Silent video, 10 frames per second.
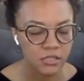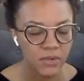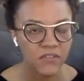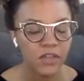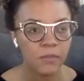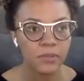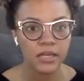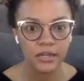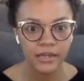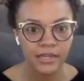but I feel like
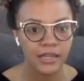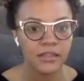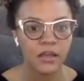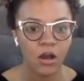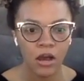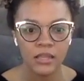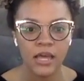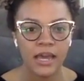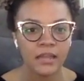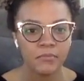period in the
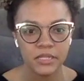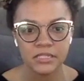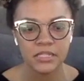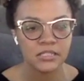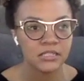online business,